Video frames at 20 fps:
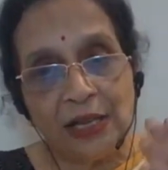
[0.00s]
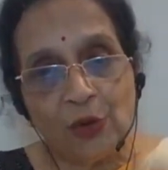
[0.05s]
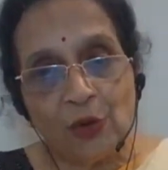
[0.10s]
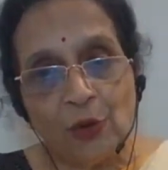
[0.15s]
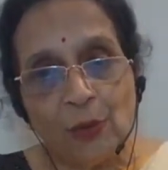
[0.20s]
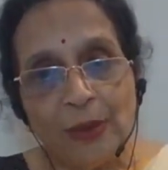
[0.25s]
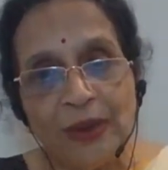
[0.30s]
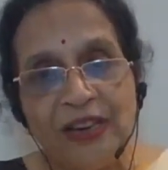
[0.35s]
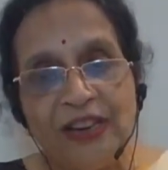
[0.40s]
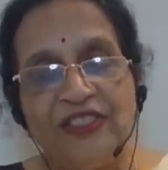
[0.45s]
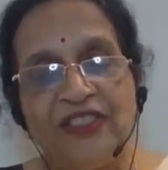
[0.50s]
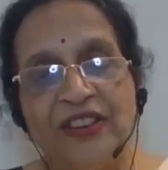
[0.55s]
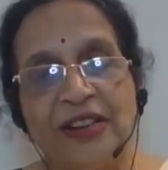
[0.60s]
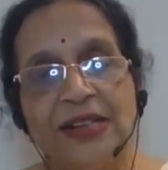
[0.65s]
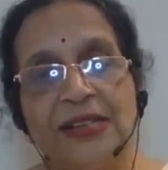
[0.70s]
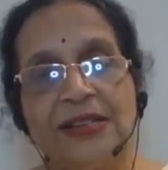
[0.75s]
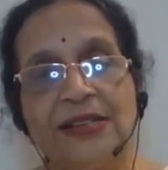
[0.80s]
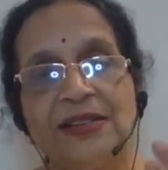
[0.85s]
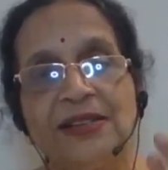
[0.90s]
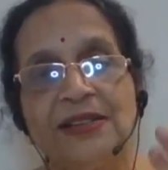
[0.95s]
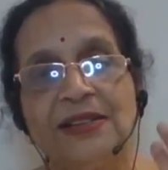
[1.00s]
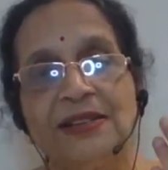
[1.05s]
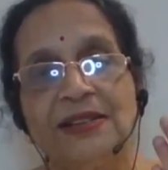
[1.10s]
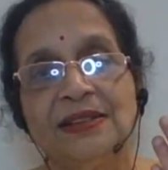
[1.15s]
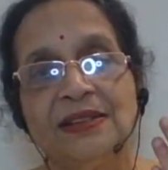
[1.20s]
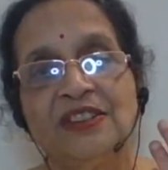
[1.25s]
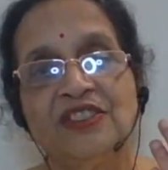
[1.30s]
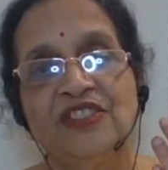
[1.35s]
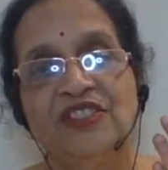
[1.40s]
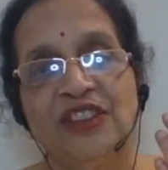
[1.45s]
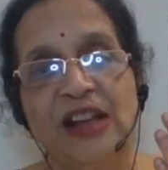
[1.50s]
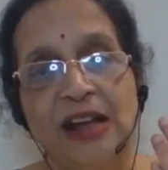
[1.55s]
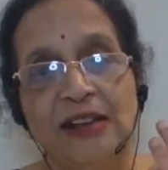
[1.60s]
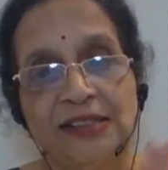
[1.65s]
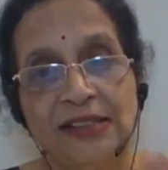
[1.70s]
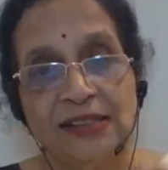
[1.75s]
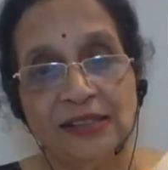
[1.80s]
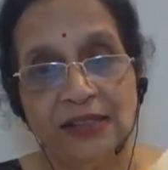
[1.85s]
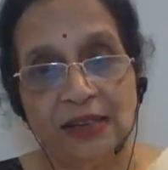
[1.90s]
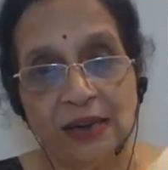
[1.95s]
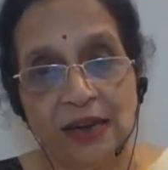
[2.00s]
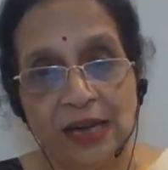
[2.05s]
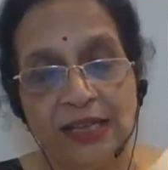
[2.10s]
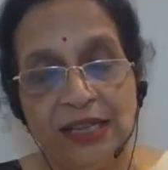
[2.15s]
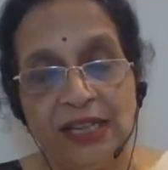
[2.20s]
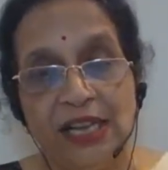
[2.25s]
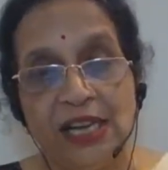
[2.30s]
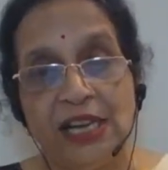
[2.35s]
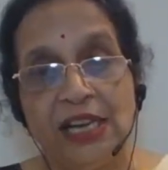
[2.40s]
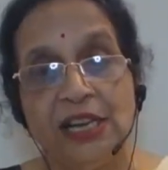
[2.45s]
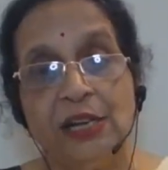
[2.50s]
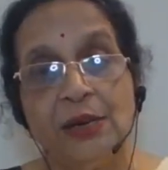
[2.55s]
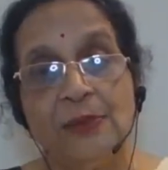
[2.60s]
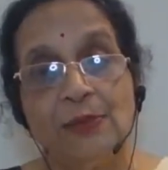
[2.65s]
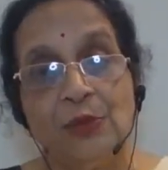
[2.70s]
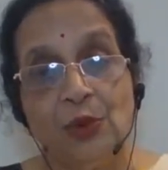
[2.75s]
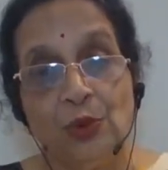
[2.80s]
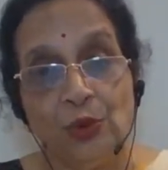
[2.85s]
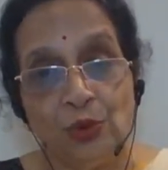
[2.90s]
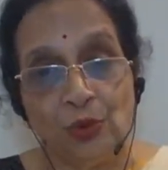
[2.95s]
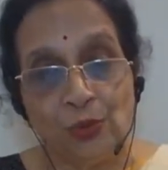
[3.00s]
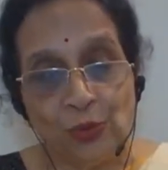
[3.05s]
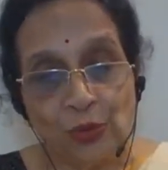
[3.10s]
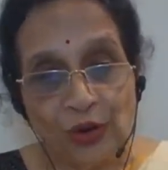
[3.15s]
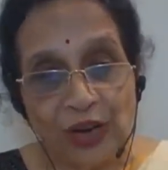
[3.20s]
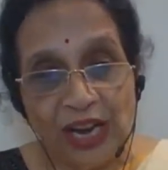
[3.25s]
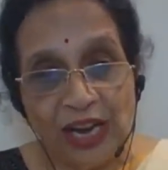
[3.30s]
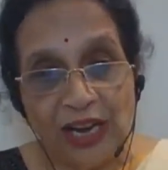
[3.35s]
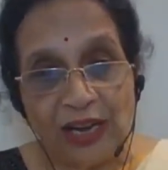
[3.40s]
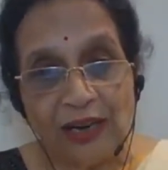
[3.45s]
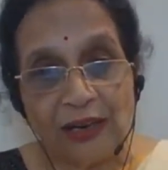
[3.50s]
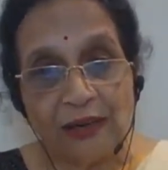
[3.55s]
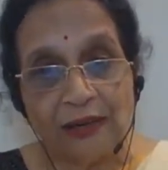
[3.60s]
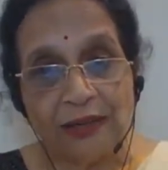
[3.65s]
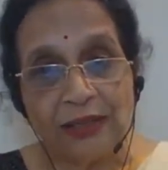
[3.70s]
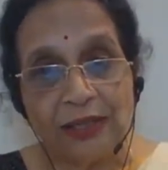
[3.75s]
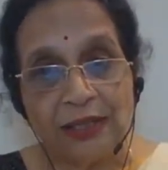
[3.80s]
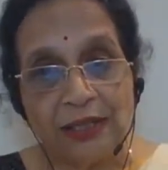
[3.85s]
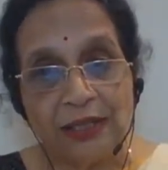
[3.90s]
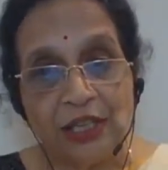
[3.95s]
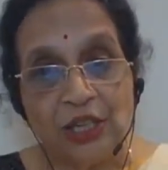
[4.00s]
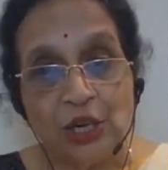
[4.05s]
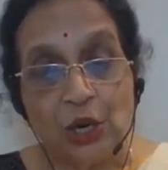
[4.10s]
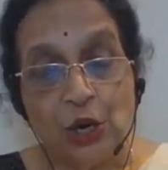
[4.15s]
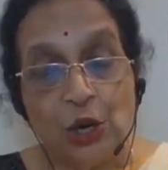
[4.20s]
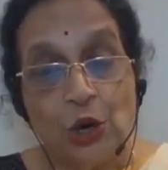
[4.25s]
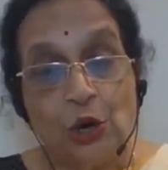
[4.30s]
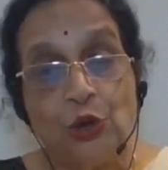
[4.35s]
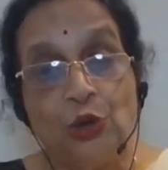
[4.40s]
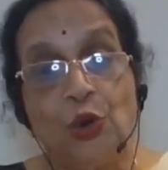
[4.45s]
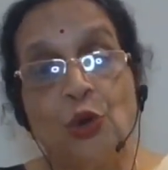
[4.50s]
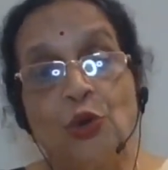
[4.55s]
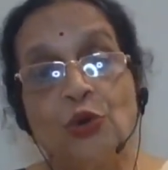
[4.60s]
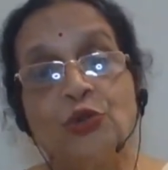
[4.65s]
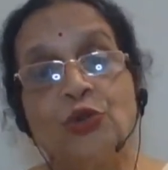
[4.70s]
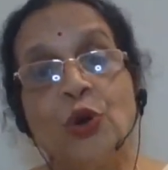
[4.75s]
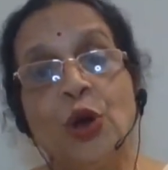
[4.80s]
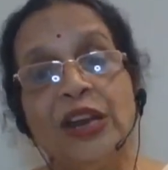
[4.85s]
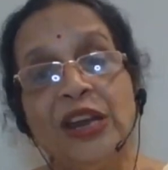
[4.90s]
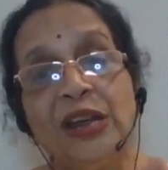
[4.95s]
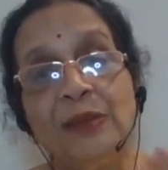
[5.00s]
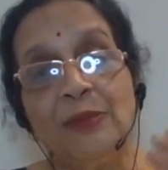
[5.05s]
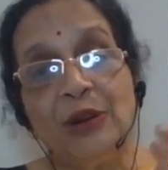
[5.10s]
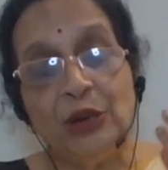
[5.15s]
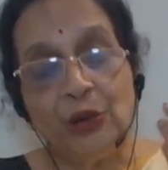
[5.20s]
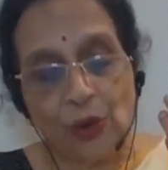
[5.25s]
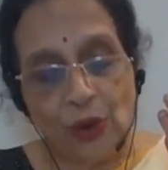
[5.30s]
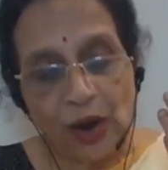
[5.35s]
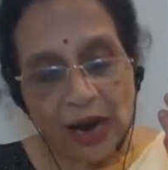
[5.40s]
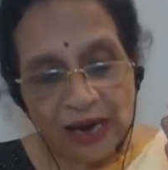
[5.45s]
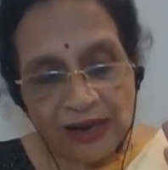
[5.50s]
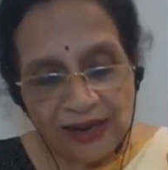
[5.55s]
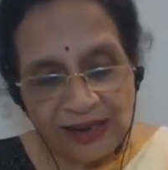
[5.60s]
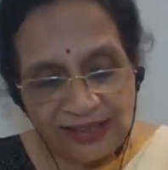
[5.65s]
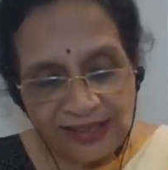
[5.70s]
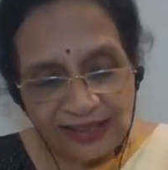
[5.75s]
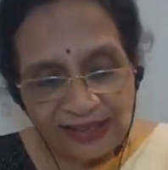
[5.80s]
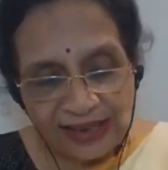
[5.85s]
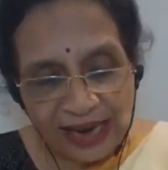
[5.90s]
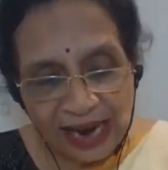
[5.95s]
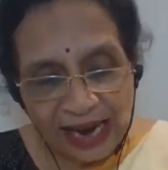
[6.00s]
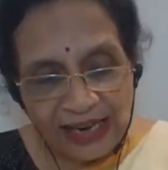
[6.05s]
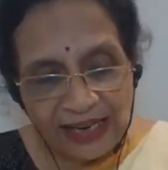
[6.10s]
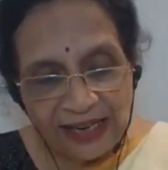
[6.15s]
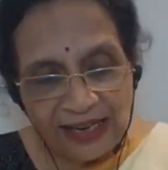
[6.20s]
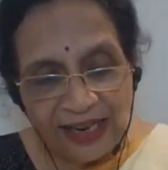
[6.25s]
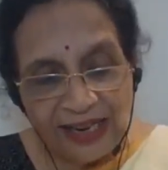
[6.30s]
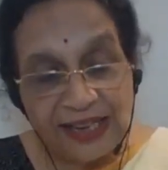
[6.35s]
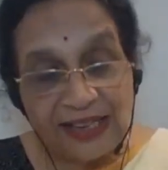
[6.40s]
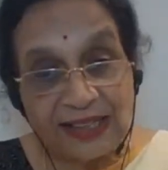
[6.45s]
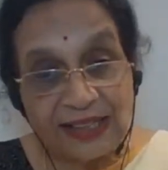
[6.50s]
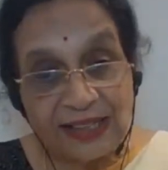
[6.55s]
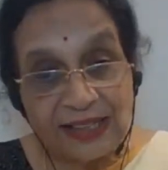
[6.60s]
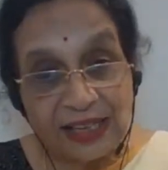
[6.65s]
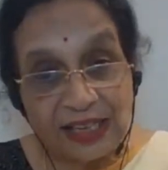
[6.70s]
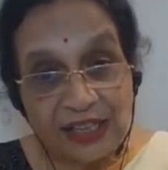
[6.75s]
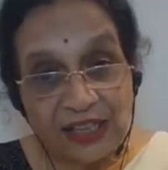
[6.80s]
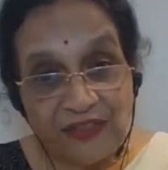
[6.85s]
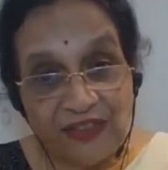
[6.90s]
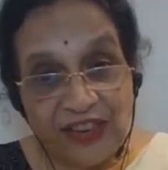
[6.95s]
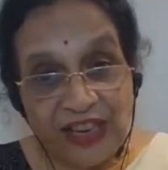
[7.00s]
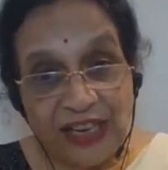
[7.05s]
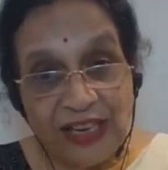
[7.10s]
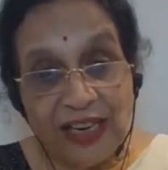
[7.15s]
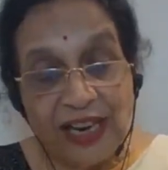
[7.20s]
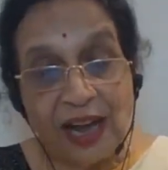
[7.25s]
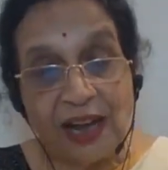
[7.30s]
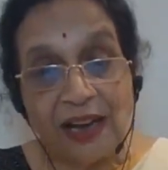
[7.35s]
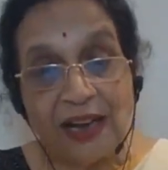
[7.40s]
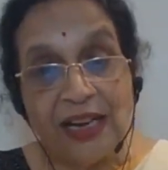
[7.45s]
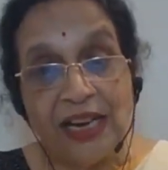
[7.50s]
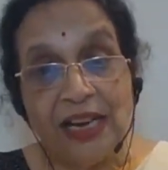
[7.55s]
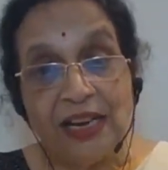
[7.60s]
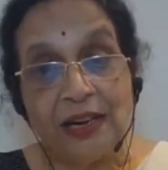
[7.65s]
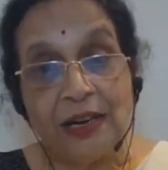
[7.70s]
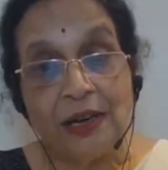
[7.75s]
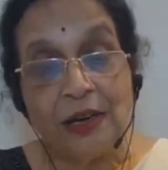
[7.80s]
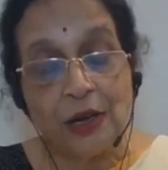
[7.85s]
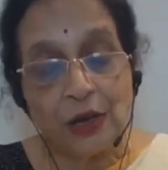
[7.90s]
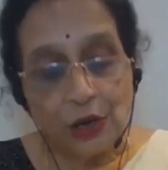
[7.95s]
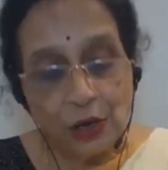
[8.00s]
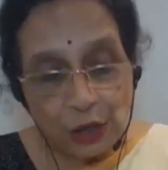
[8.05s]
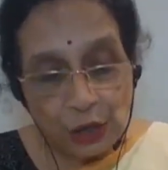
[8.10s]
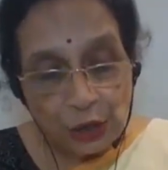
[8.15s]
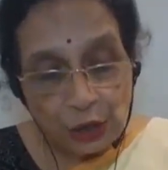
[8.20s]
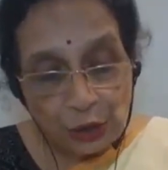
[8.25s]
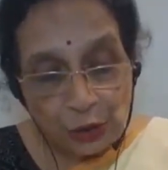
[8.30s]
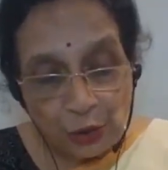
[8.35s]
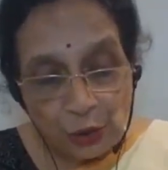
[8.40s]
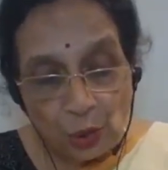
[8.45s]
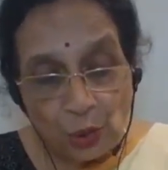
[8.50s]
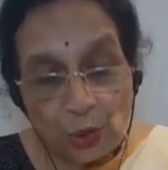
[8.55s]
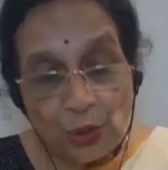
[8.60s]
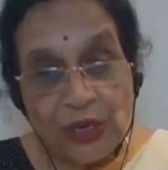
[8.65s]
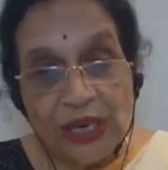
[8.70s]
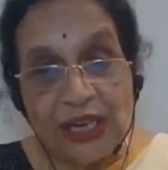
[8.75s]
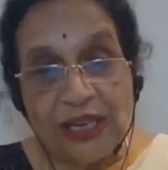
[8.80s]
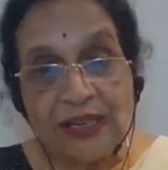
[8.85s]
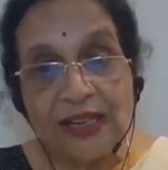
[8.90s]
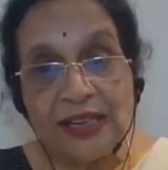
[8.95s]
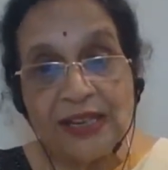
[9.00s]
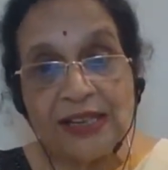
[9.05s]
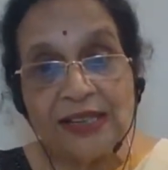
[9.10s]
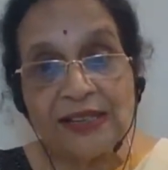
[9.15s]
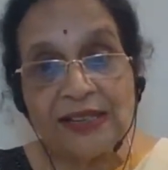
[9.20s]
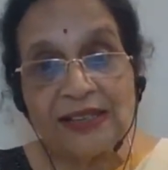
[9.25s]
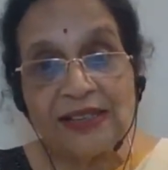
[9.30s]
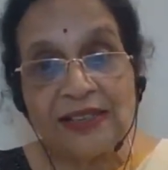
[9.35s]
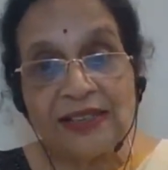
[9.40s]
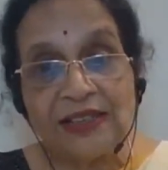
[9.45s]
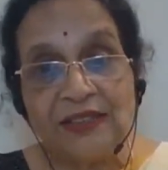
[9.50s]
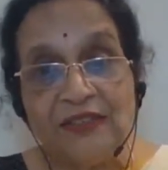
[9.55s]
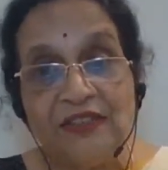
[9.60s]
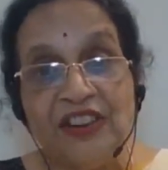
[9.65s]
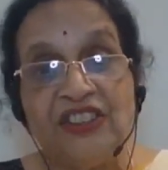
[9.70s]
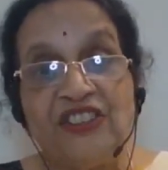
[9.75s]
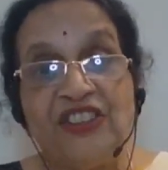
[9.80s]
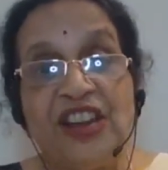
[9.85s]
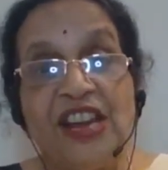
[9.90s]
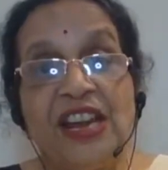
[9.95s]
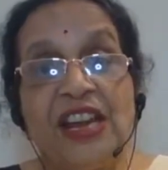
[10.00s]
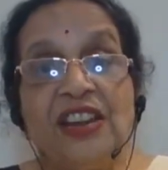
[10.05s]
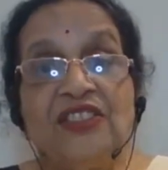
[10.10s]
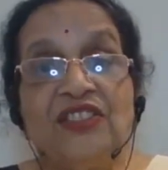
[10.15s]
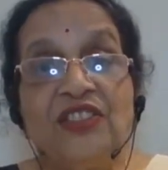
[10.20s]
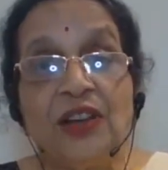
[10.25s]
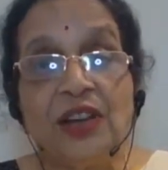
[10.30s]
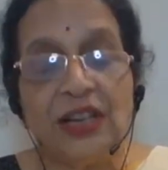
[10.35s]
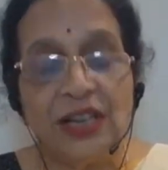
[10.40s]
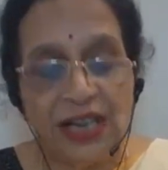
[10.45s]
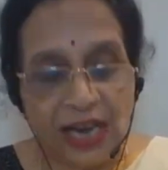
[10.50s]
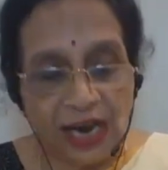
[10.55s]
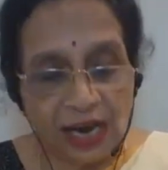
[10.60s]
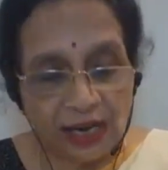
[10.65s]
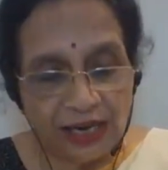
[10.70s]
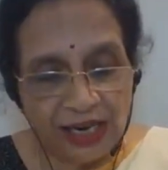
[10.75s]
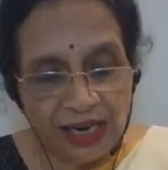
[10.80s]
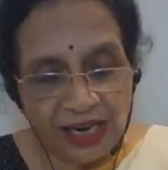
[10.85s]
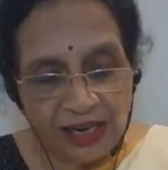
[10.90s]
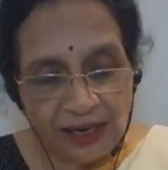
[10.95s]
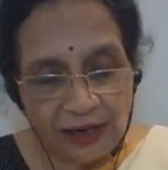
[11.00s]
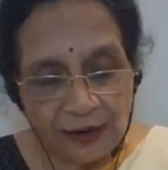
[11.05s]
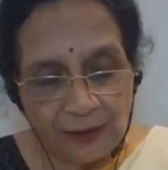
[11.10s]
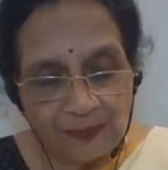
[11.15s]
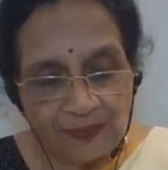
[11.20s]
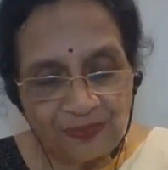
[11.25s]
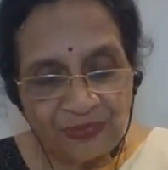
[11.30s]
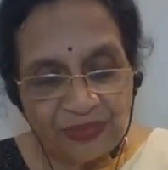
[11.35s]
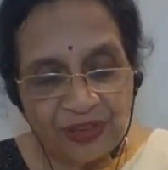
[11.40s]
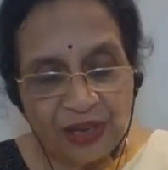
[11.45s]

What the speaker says: the Upanishads, Shastra Adhyayanam Guru Mukhena, those who are able to understand this Tadvijnanena, knowing this Vishesha Jnanena,